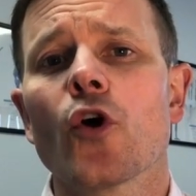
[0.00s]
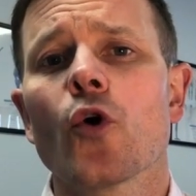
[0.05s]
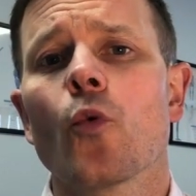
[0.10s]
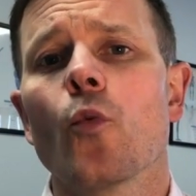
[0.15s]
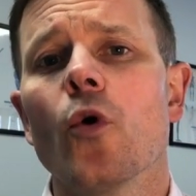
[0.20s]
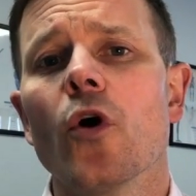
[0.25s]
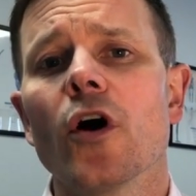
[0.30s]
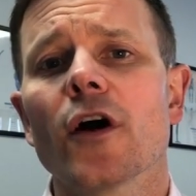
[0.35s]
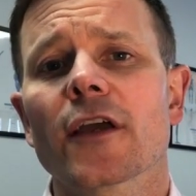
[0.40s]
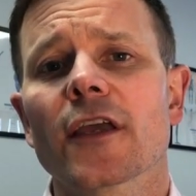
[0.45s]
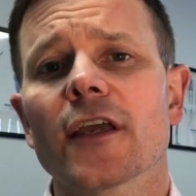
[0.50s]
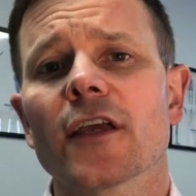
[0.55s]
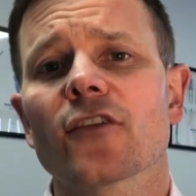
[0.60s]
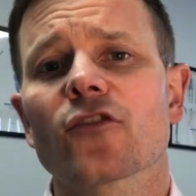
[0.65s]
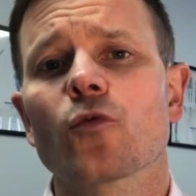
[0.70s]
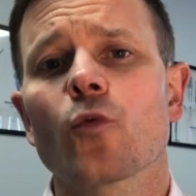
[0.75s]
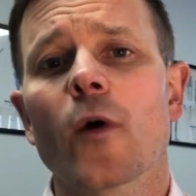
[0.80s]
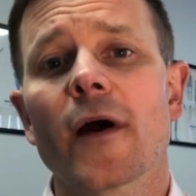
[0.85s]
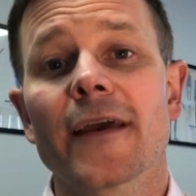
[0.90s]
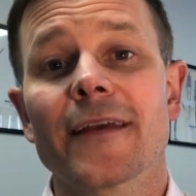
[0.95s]
working
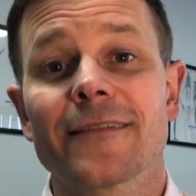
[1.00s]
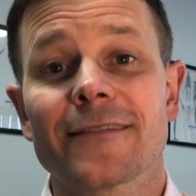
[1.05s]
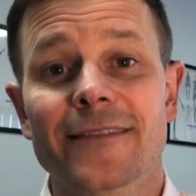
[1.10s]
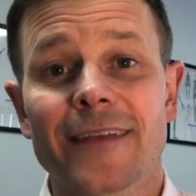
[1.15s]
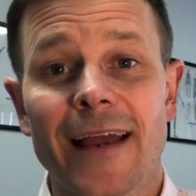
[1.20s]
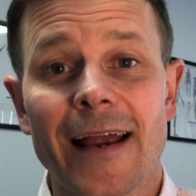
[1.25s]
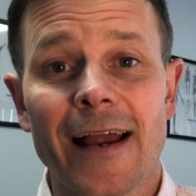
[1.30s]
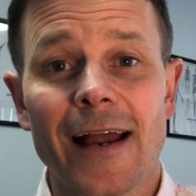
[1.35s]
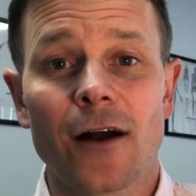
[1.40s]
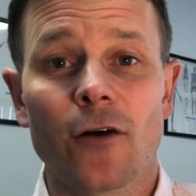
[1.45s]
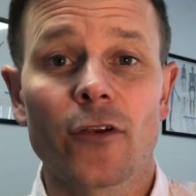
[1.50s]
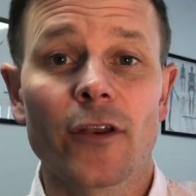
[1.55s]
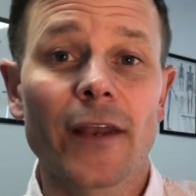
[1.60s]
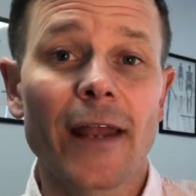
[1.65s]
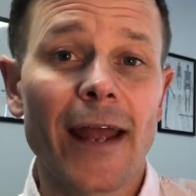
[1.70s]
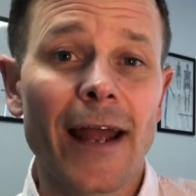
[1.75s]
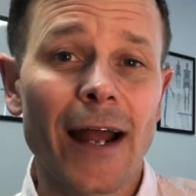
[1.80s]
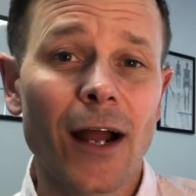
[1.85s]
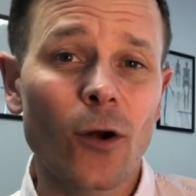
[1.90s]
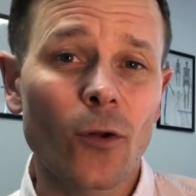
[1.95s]
its way down, and
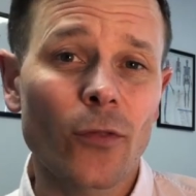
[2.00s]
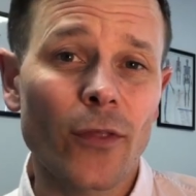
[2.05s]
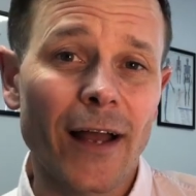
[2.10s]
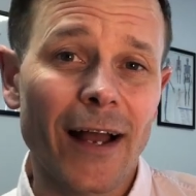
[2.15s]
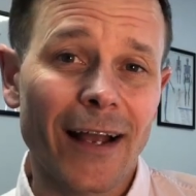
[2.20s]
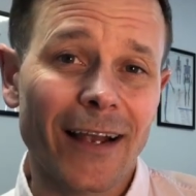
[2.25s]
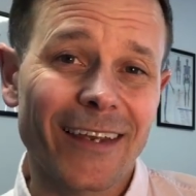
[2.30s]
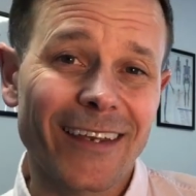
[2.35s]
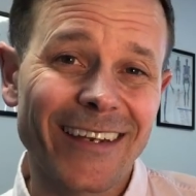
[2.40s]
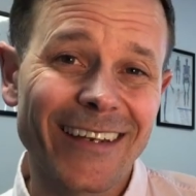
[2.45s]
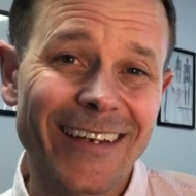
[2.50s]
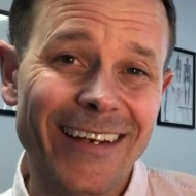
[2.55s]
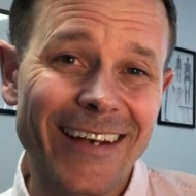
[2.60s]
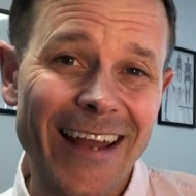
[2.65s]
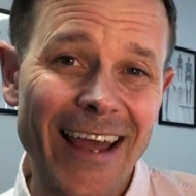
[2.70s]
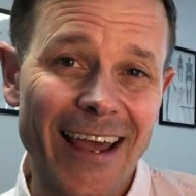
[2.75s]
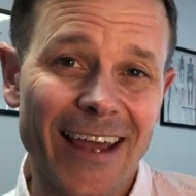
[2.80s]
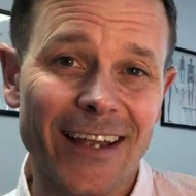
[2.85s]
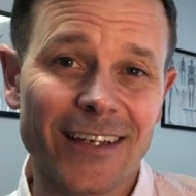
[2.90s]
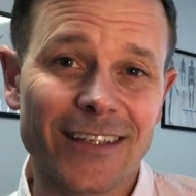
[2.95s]
how that
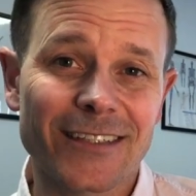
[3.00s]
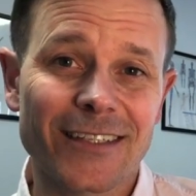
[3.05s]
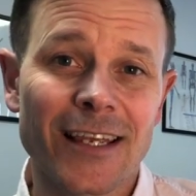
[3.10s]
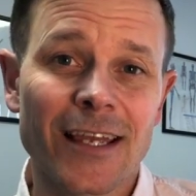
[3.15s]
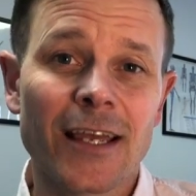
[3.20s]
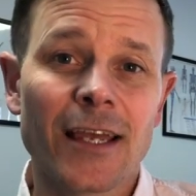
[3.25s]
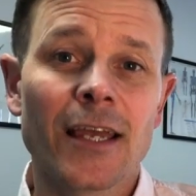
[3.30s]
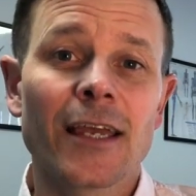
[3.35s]
connects